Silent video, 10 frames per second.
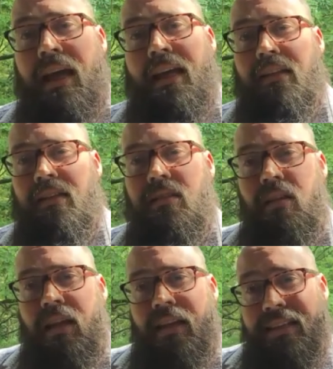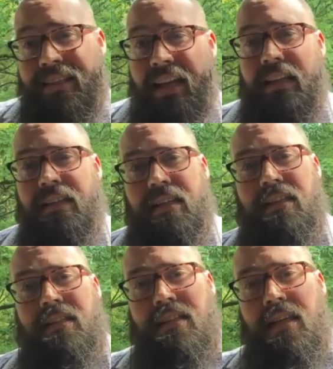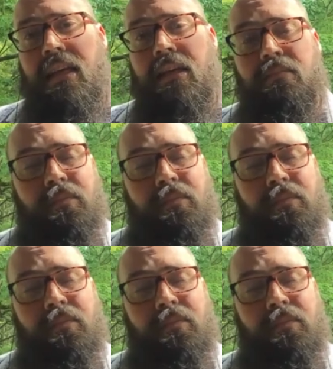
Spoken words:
and talented team.